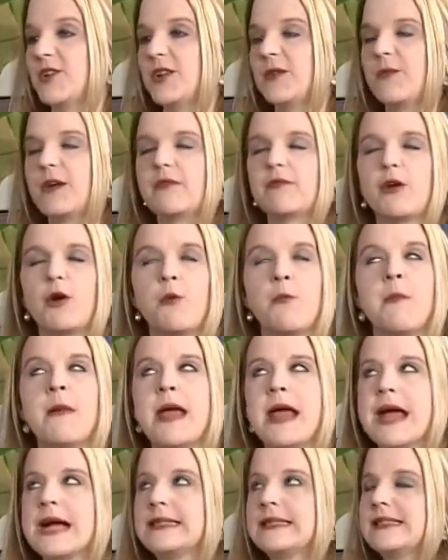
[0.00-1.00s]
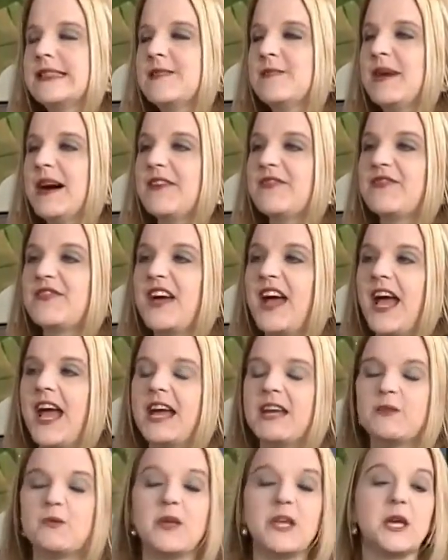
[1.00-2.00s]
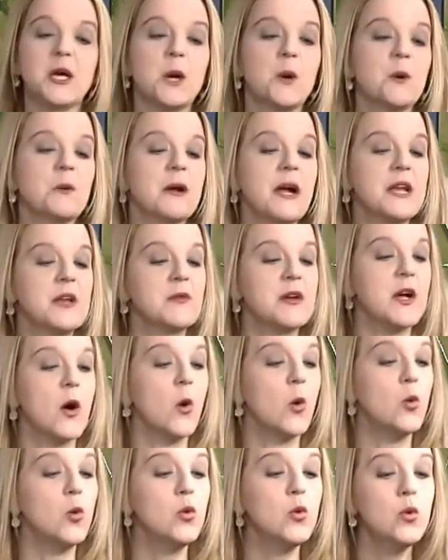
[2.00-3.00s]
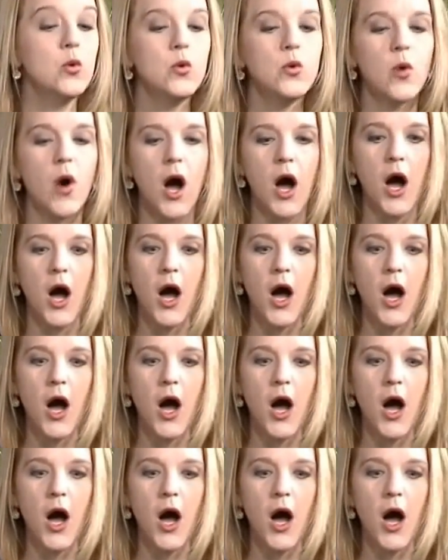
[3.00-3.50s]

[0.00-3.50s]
and we romance the buffet, and we go around and we go, ooh,